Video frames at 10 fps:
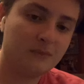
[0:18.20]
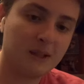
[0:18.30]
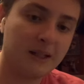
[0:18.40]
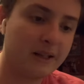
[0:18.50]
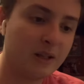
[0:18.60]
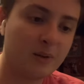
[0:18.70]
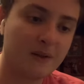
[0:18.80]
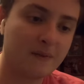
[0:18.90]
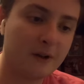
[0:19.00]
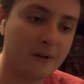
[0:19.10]
Yeah, that
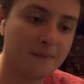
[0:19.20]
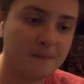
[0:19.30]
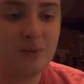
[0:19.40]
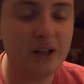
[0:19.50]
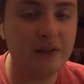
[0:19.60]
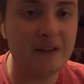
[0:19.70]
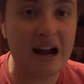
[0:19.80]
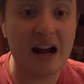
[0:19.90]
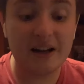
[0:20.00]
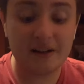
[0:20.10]
wasn't fun. We've
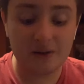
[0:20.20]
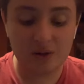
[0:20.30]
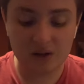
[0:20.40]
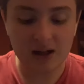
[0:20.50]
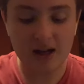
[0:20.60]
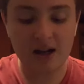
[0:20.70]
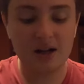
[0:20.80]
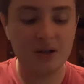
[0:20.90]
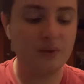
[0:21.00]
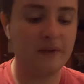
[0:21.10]
got
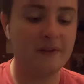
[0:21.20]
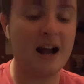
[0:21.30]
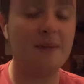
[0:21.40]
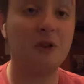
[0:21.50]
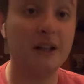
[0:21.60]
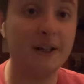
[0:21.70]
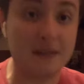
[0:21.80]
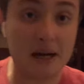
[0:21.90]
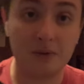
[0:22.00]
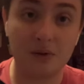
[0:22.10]
plenty of
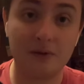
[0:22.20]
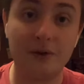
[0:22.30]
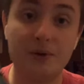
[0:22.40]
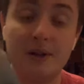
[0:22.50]
time to review